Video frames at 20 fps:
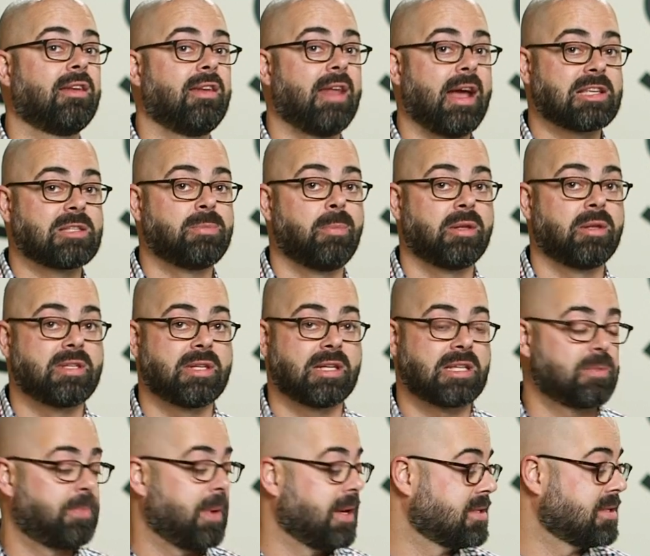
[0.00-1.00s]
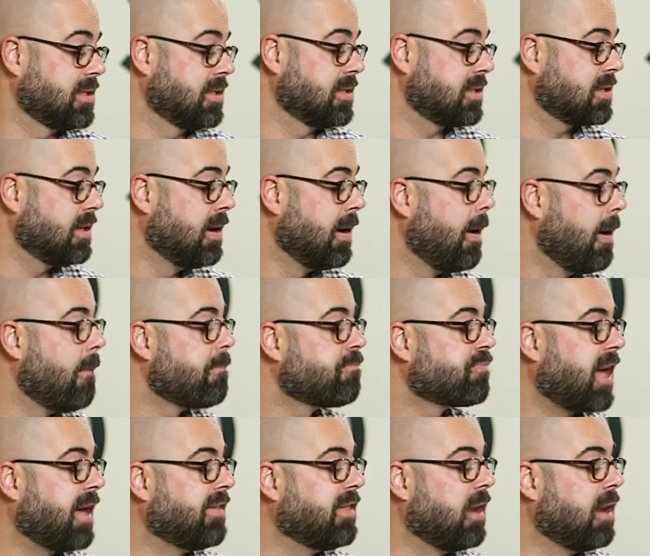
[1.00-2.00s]
next month's expenses.
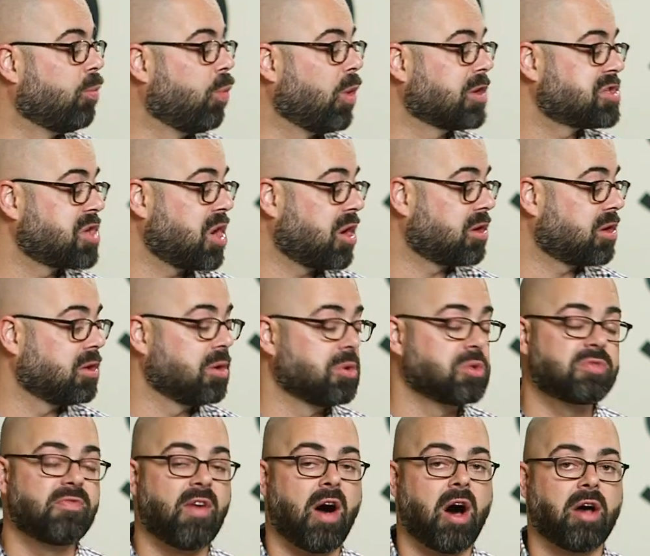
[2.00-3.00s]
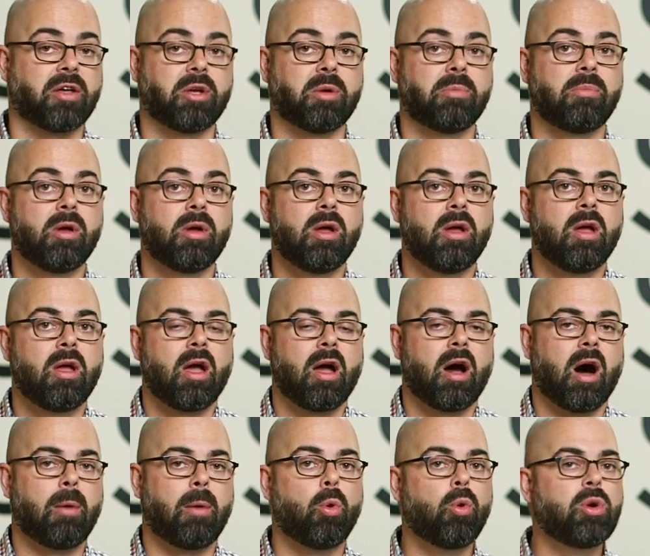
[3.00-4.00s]
And then what's our closed volume?
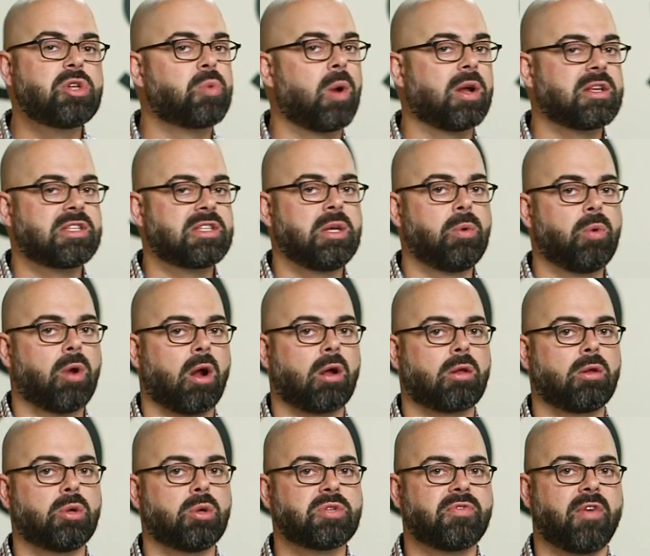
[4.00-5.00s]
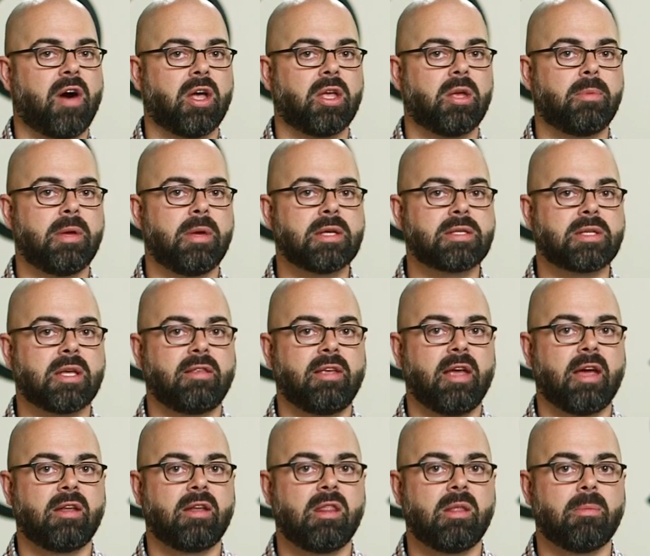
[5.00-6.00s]
I always want to see what our closed volume is at the
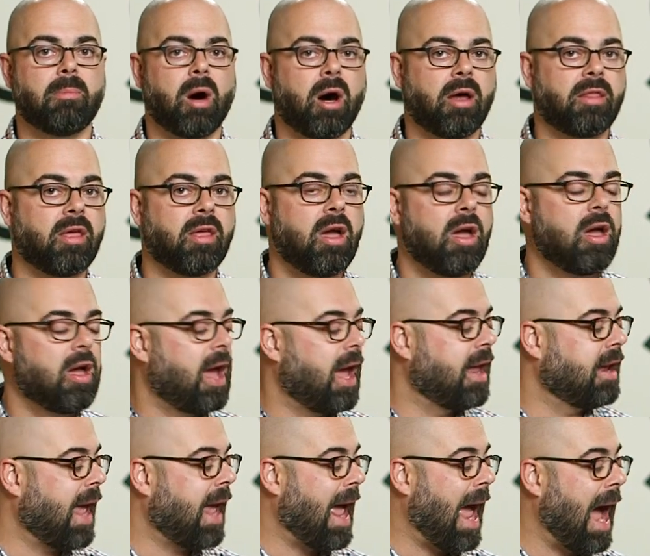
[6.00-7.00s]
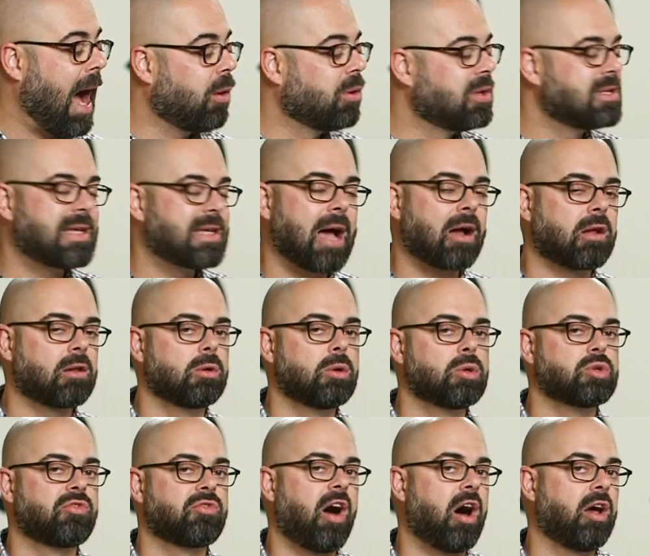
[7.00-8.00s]
end of the month and how does that
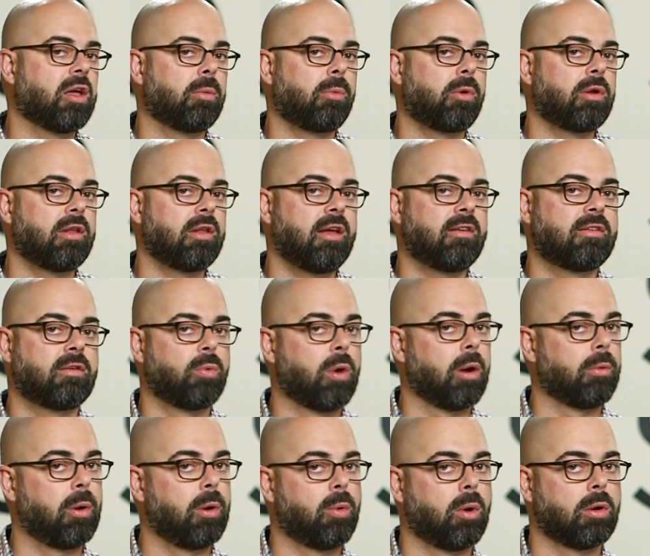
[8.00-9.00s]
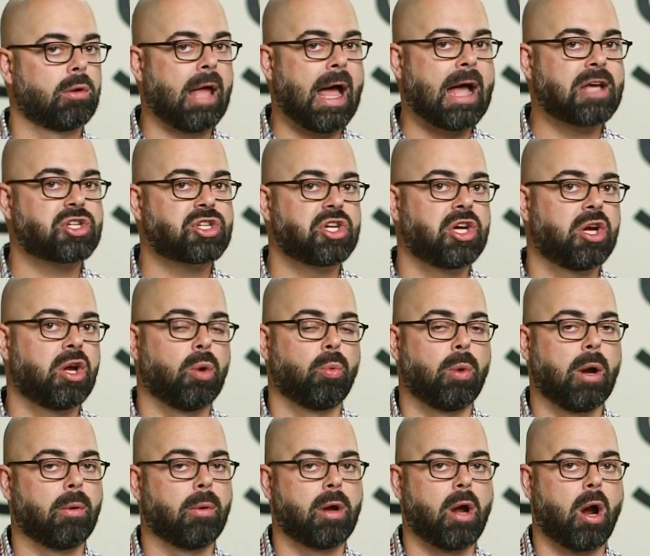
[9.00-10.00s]
closed volume relate to where we were last year,
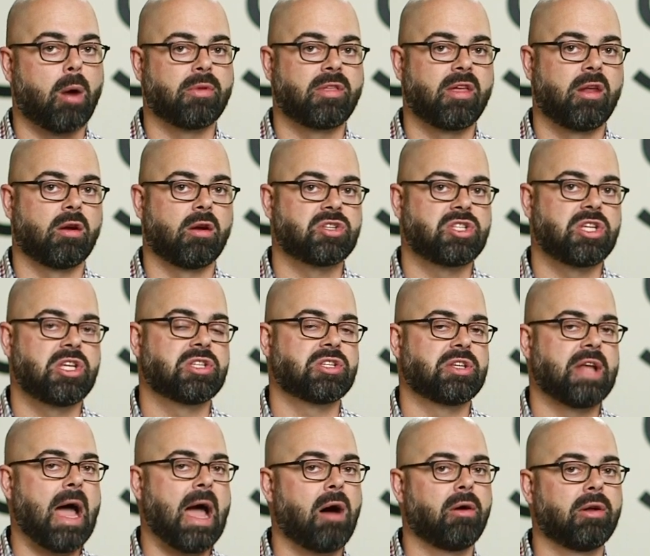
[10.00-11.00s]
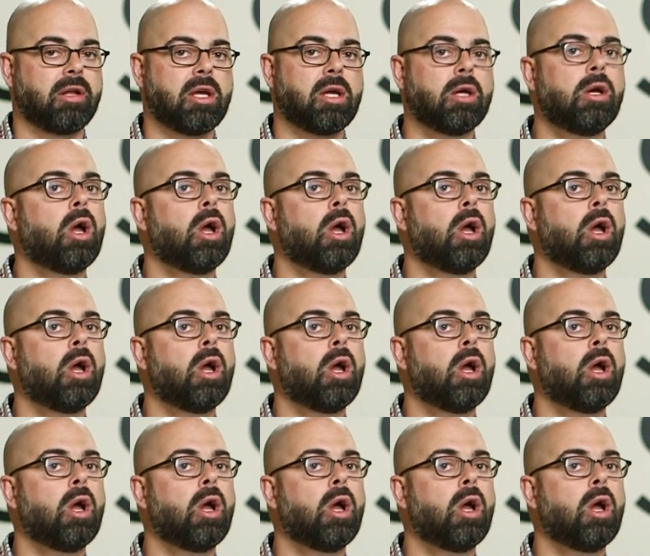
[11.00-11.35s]
where we are within our seasonality,